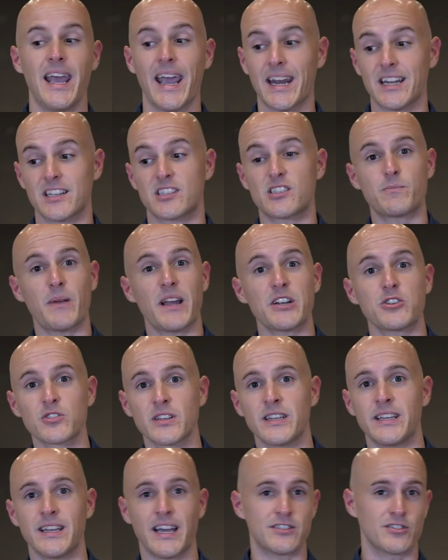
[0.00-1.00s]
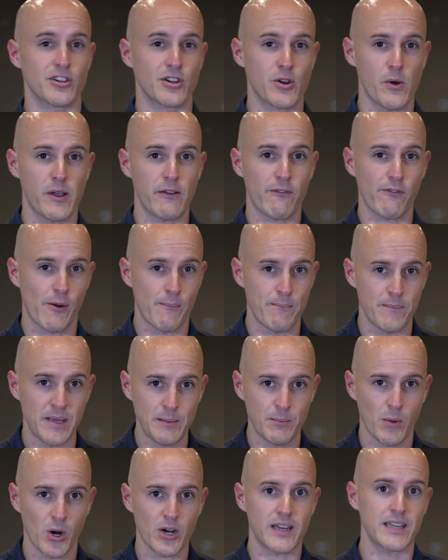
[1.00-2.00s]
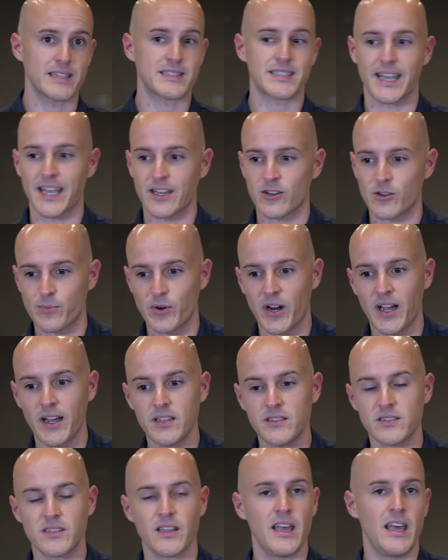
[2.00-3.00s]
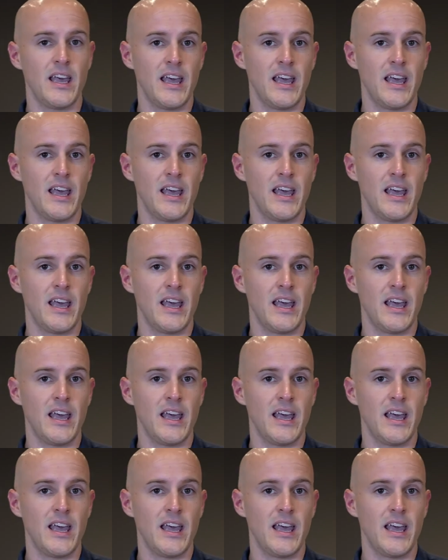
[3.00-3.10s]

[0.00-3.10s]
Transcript: And especially as you're going from mid-market to enterprise,